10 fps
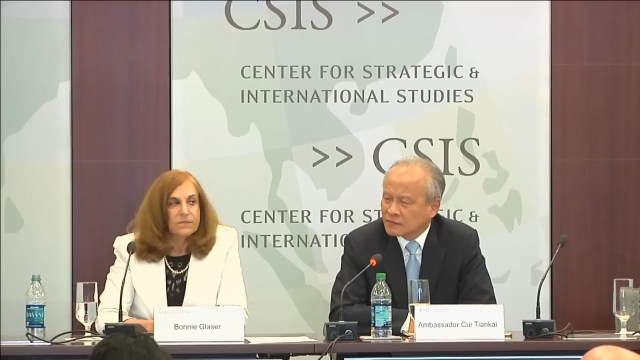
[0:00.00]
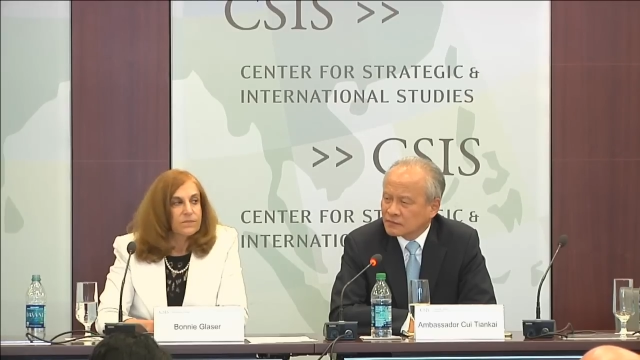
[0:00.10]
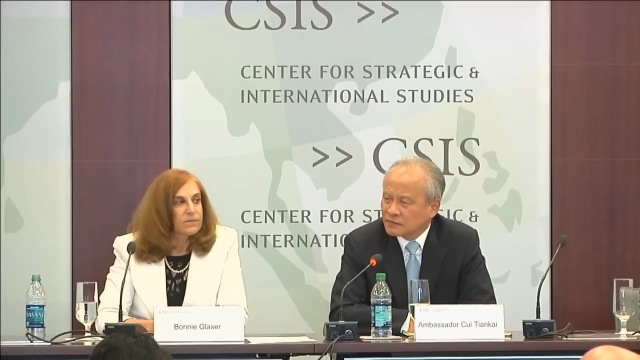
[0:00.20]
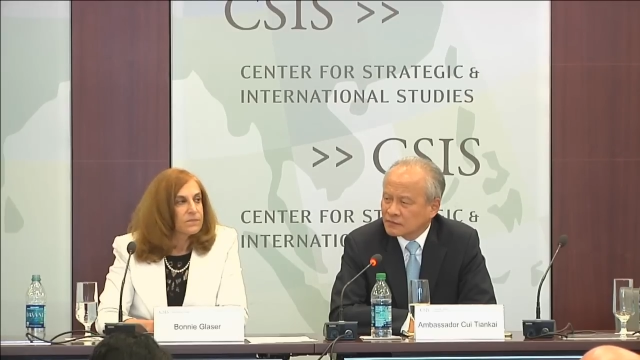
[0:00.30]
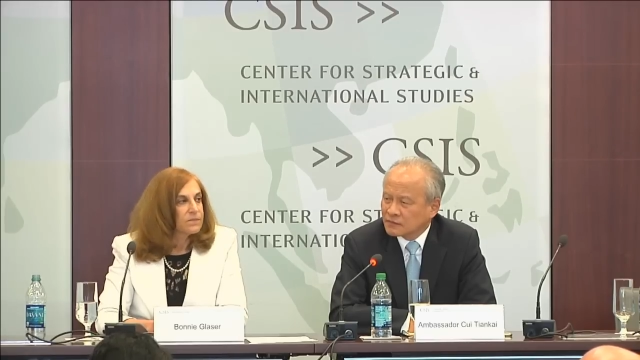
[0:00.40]

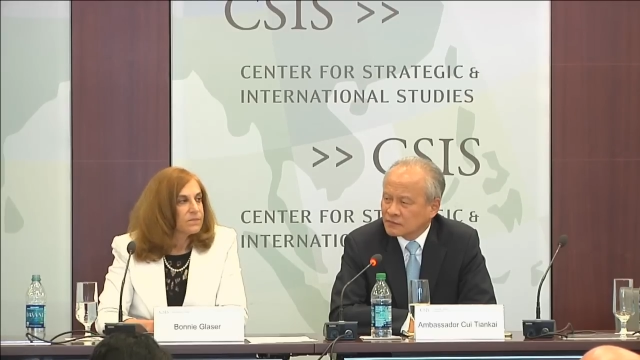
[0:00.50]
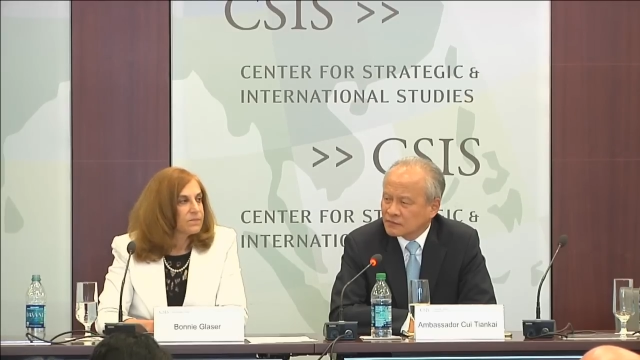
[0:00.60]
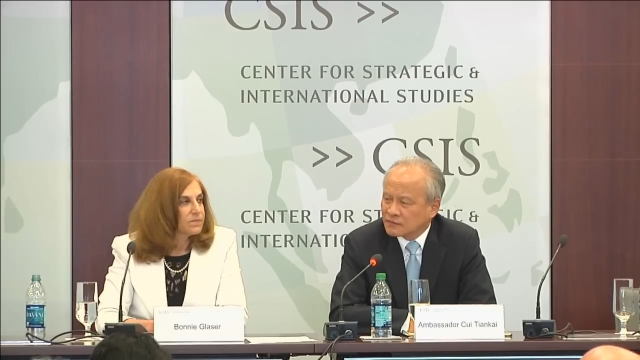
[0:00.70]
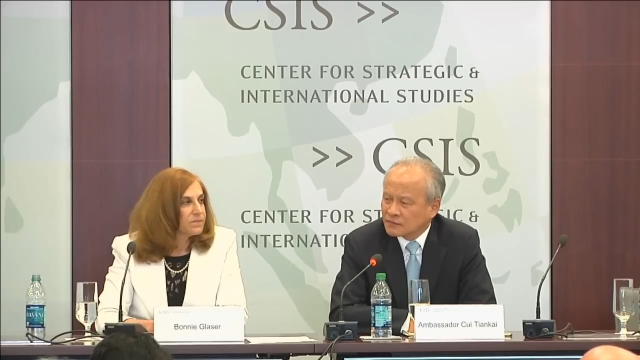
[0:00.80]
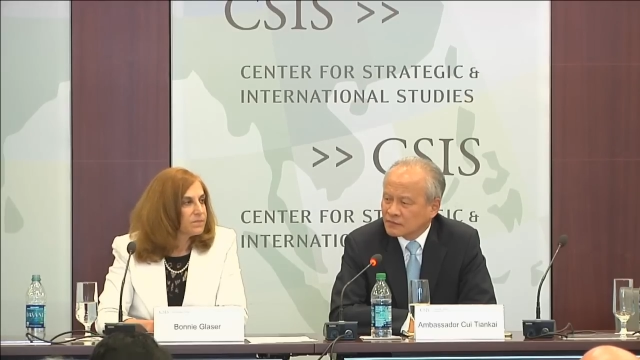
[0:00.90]

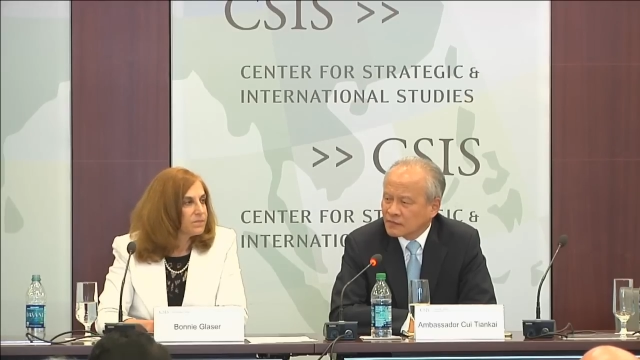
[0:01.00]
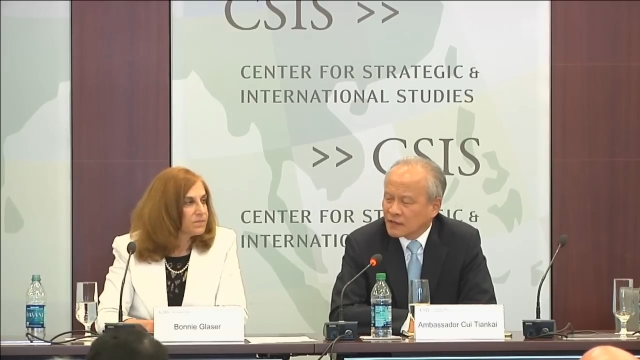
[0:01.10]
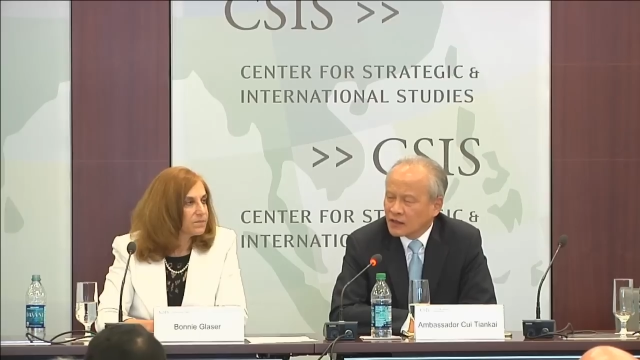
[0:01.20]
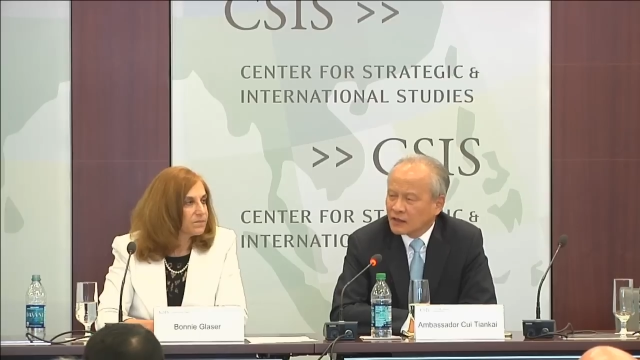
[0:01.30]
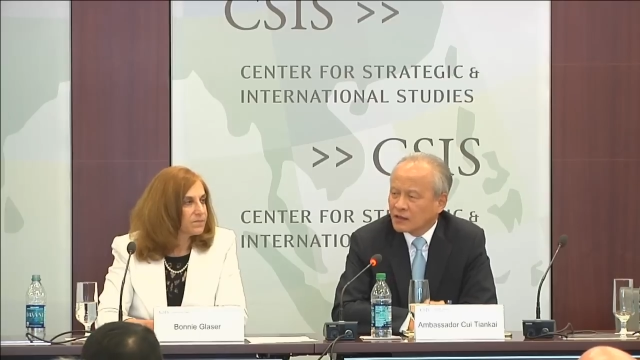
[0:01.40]

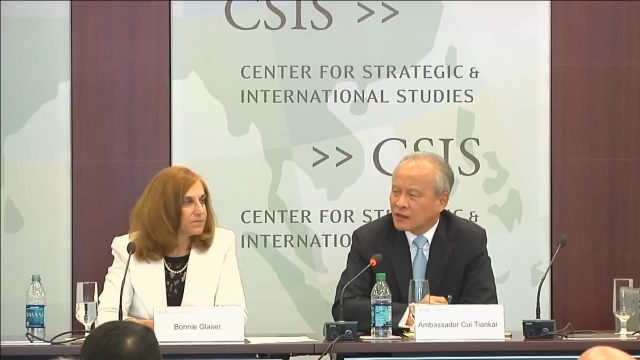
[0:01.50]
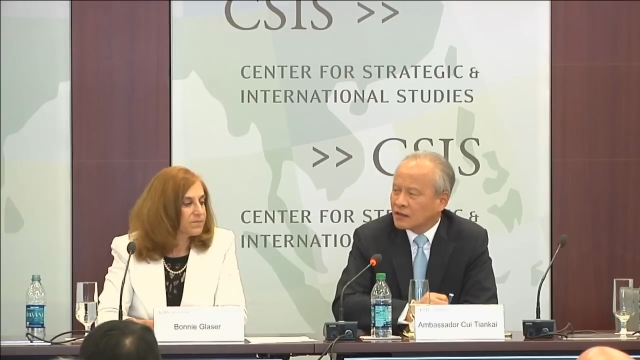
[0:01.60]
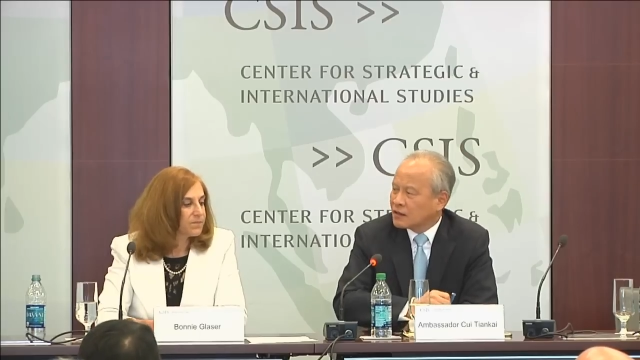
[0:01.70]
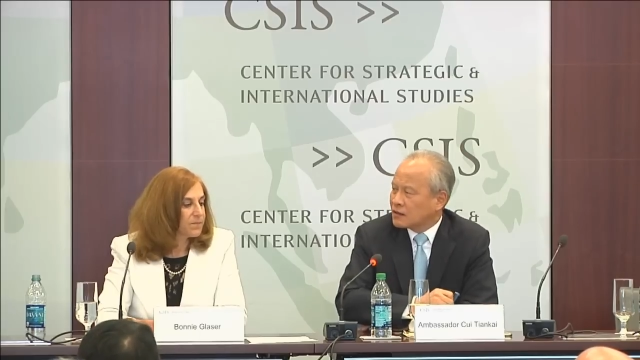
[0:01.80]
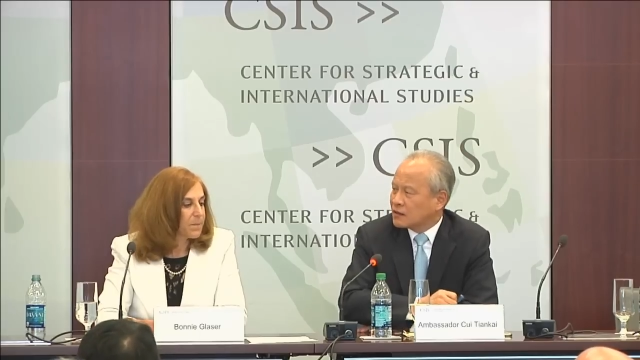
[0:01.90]

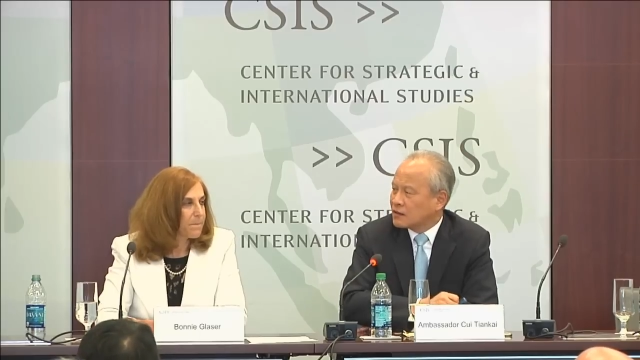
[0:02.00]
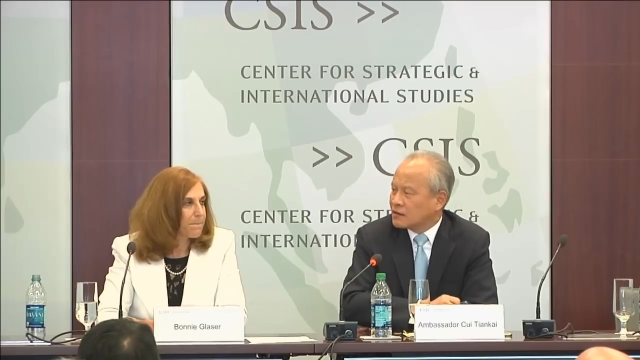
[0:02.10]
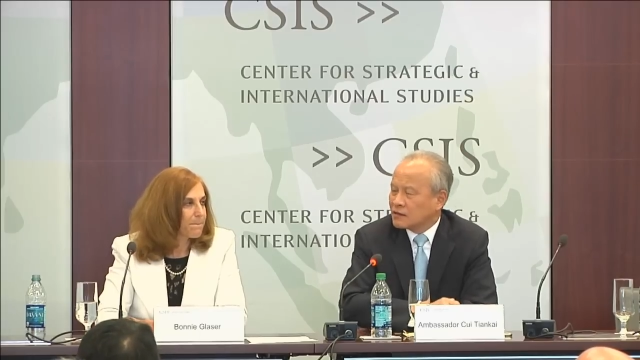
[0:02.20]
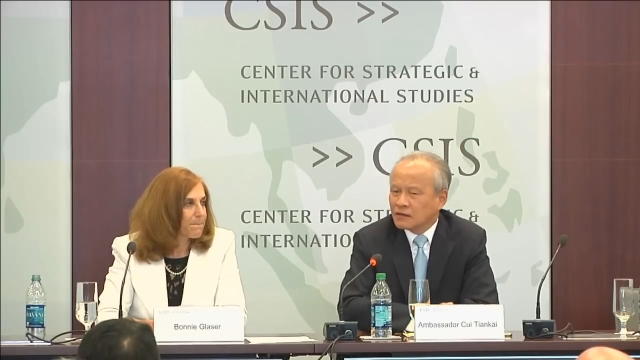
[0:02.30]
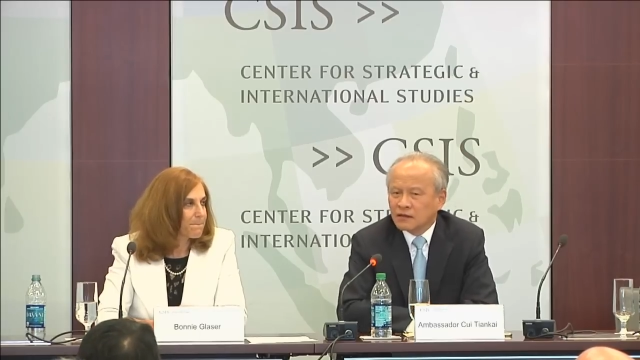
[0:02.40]

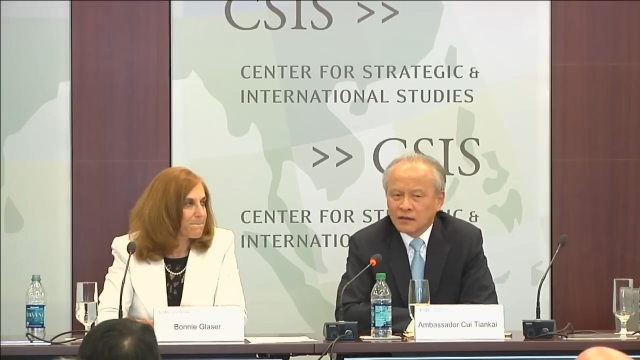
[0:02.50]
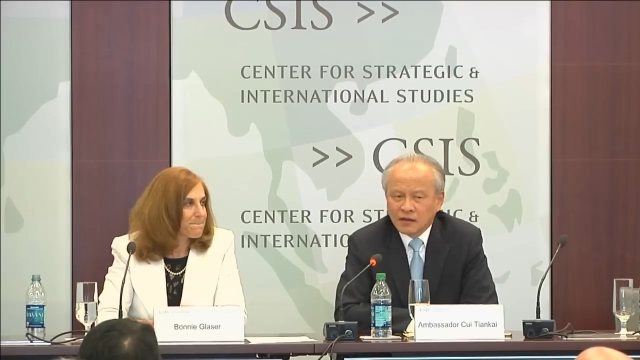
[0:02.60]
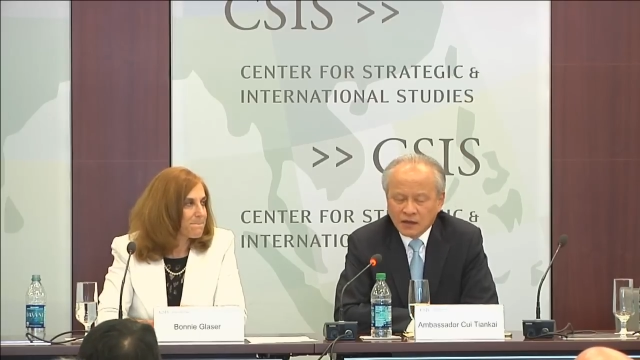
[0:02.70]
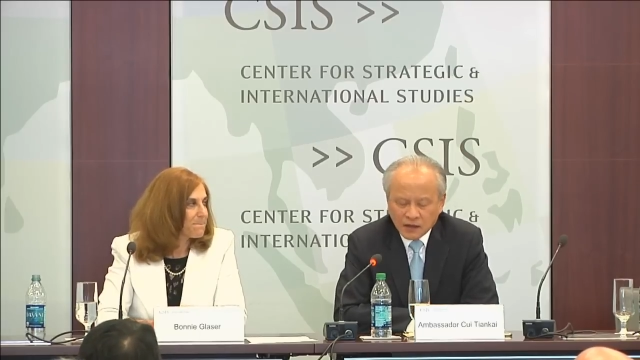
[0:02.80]
Nobody speaks.